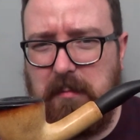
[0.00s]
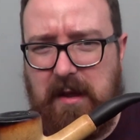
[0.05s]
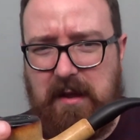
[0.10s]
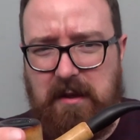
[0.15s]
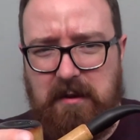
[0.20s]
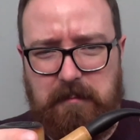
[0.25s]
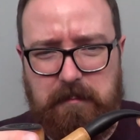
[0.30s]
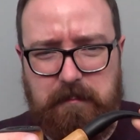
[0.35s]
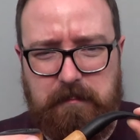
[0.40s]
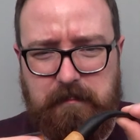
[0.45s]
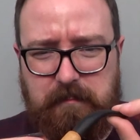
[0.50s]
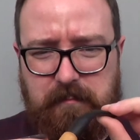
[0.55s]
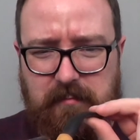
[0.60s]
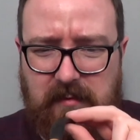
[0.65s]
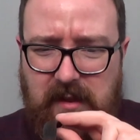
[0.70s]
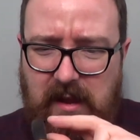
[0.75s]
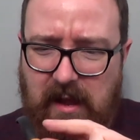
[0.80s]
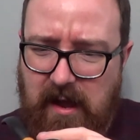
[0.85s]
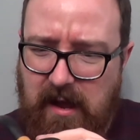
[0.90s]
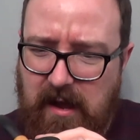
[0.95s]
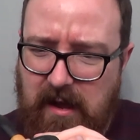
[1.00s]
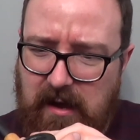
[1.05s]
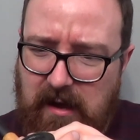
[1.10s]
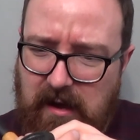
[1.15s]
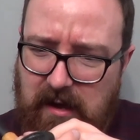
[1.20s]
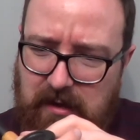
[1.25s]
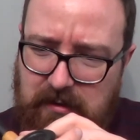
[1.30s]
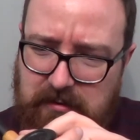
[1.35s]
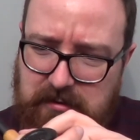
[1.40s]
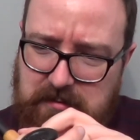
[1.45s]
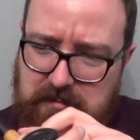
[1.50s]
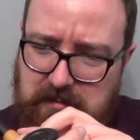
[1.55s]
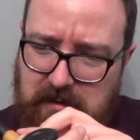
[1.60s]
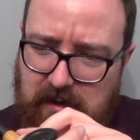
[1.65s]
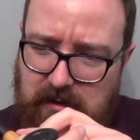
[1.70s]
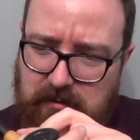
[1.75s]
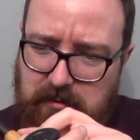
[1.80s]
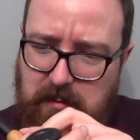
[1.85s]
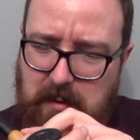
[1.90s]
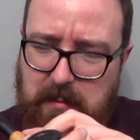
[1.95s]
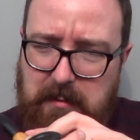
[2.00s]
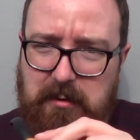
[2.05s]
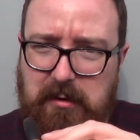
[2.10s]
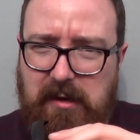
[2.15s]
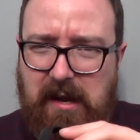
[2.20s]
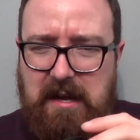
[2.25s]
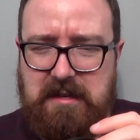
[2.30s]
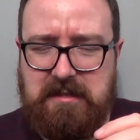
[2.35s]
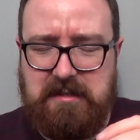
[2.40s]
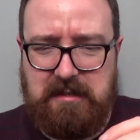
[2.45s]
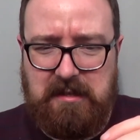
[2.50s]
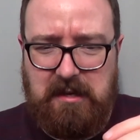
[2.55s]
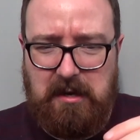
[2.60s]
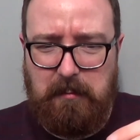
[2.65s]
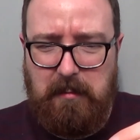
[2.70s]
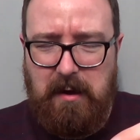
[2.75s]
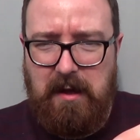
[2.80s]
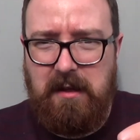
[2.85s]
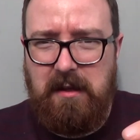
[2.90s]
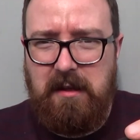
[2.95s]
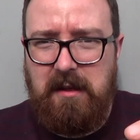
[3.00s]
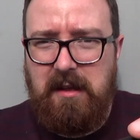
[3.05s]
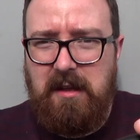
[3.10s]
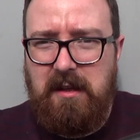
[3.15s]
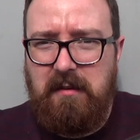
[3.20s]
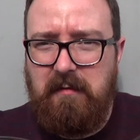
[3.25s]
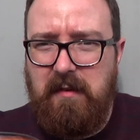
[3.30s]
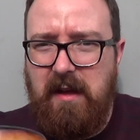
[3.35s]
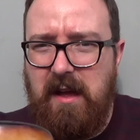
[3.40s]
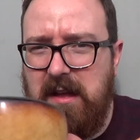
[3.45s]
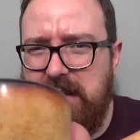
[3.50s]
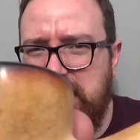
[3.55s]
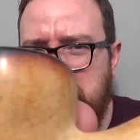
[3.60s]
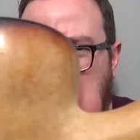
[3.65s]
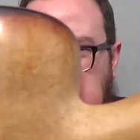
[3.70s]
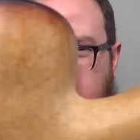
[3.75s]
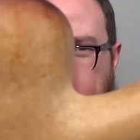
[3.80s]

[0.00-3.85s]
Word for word: meer, and I don't know maybe you guys can help me. There's a